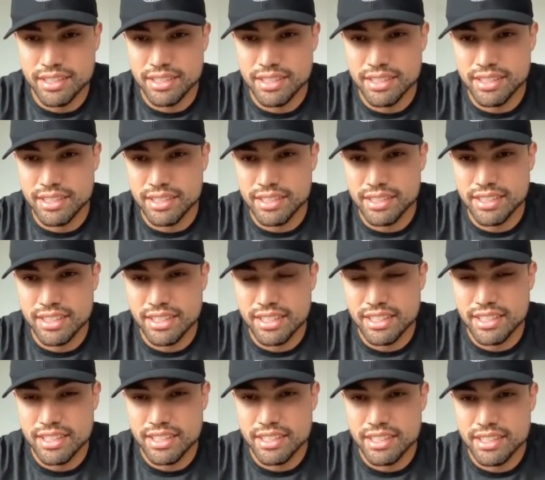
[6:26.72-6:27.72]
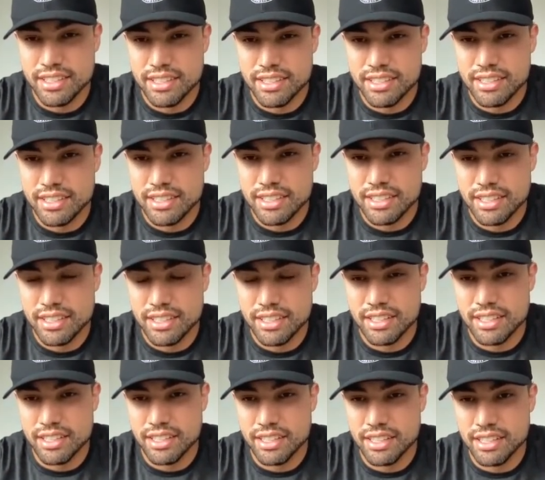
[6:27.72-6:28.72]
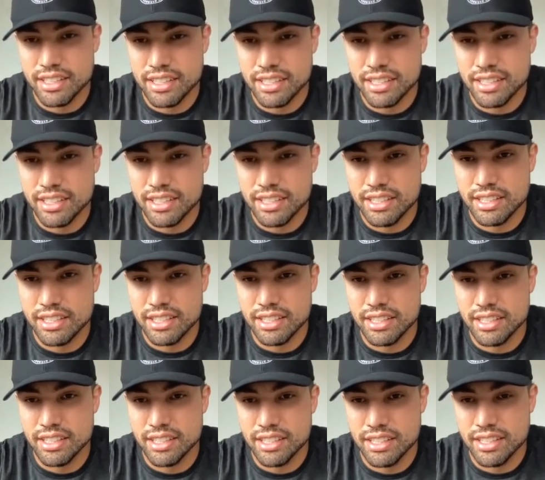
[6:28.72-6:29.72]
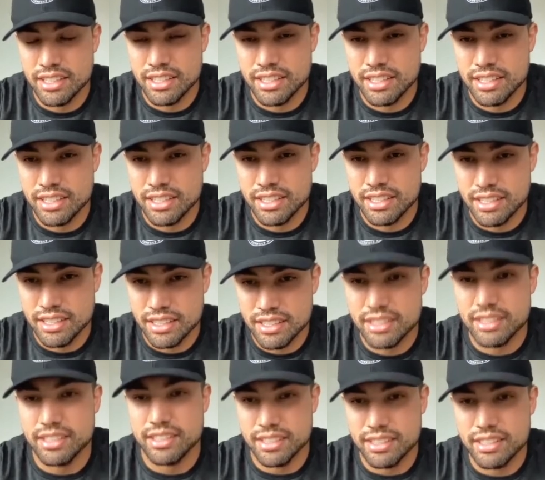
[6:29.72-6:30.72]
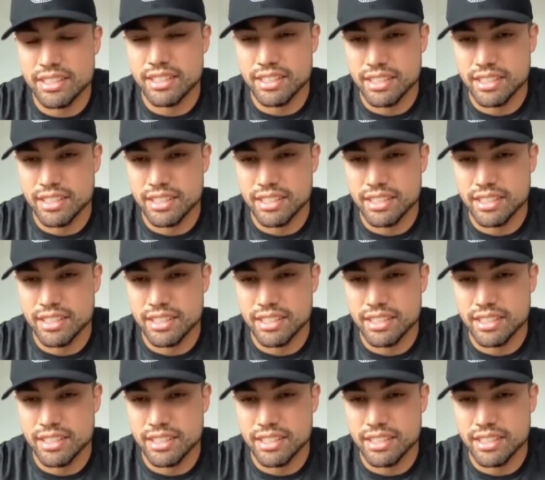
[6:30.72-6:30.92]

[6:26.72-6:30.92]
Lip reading: No words are spoken by the person on screen.